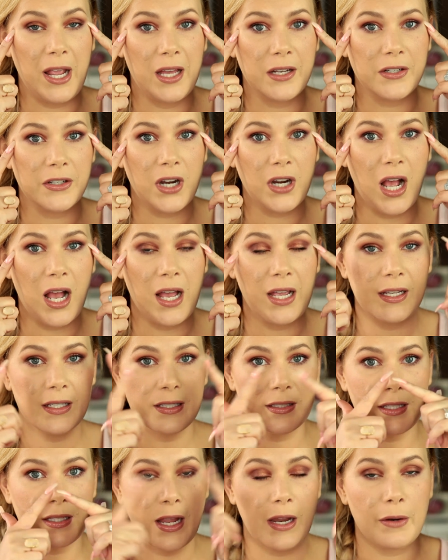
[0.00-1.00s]
my under
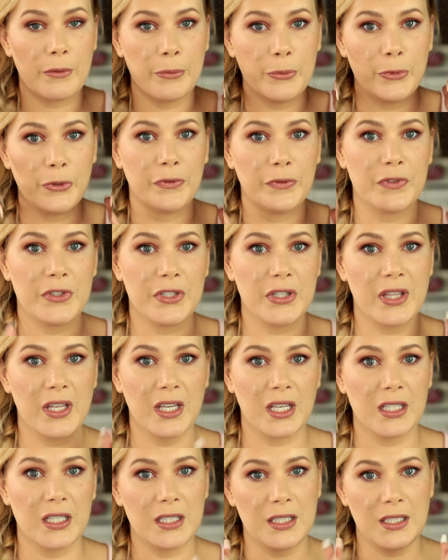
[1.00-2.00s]
eyes. I removed
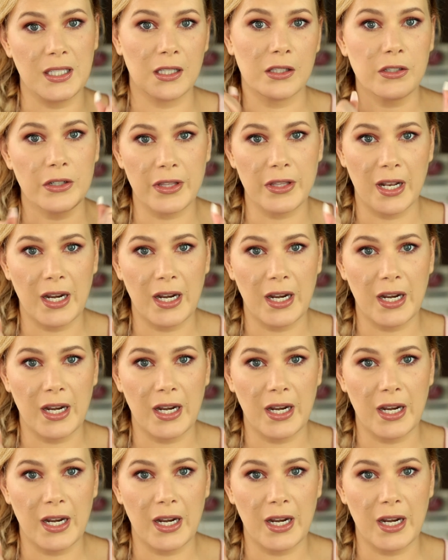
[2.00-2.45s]
the concealer